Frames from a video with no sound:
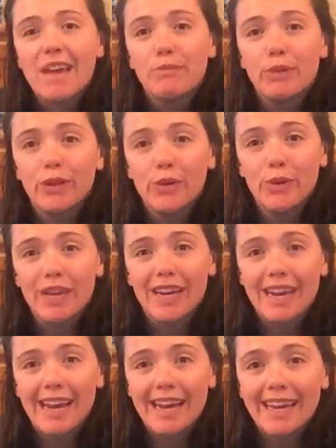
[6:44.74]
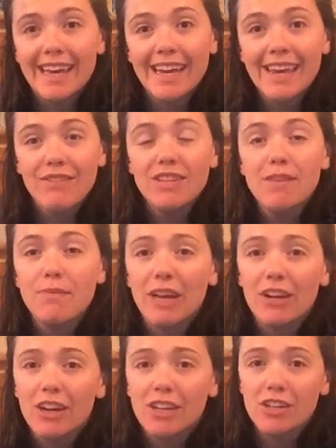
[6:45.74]
and polluted, and it can give us a
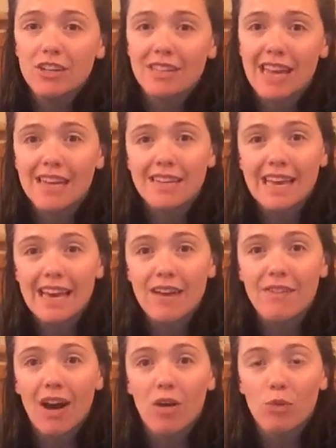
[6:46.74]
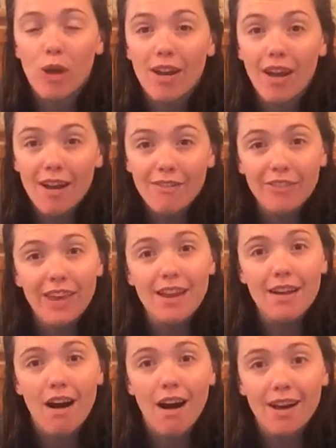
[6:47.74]
better understanding of how runoff
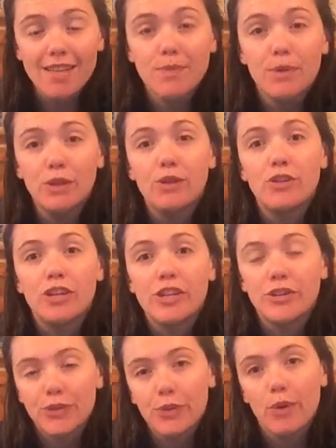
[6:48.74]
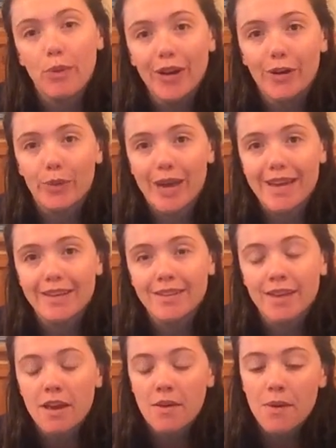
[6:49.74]
can cause pollution to our
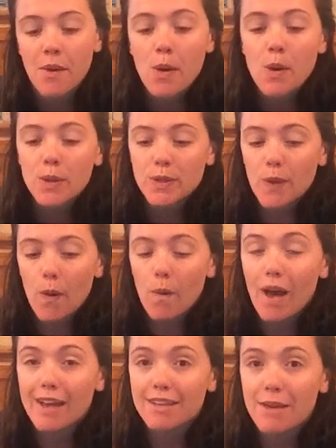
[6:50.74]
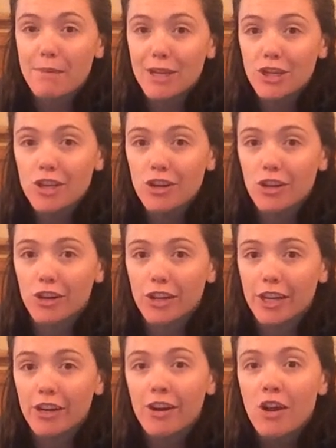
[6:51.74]
waterways. So as I mentioned
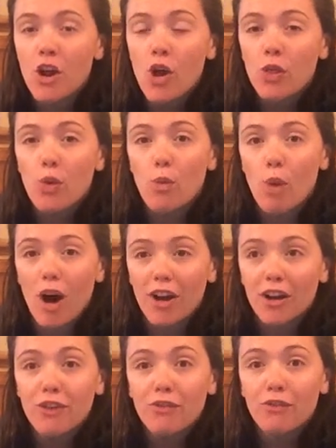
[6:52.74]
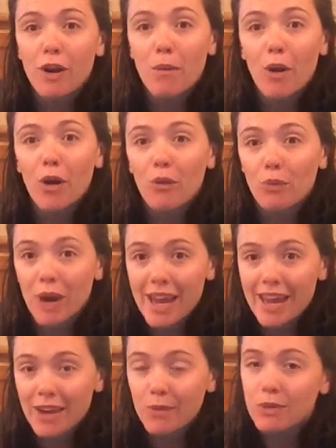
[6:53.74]
earlier, the water from our
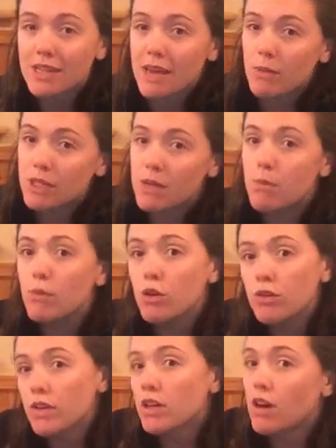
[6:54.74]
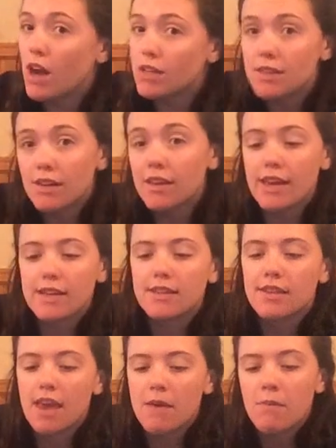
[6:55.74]
rain was able to move across our
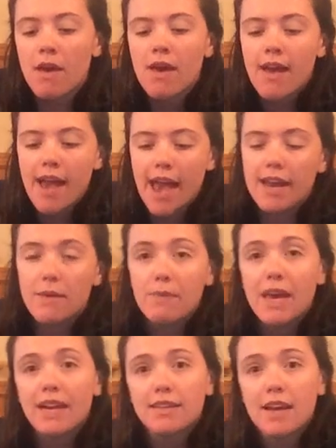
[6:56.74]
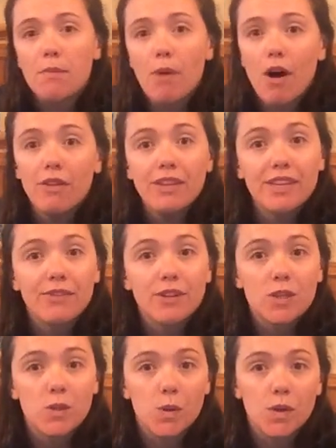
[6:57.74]
landscape and it picked up all the
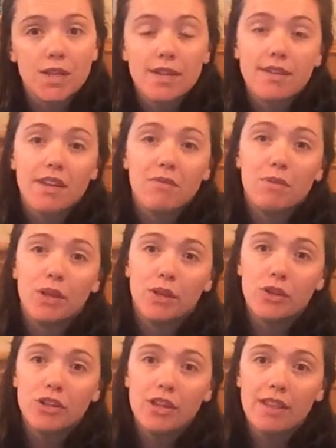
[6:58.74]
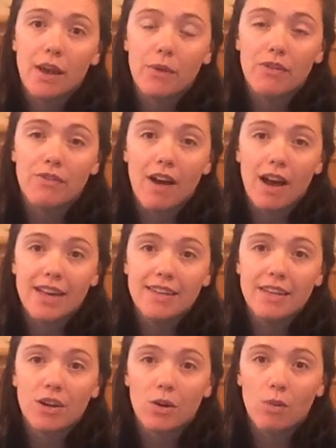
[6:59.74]
different sources of pollution that we find
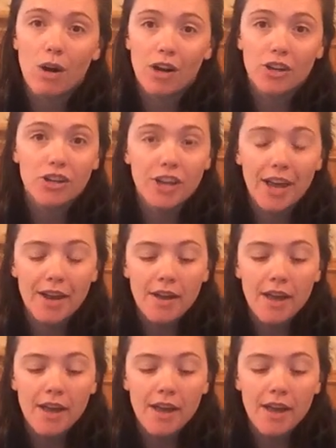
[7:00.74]
in our watershed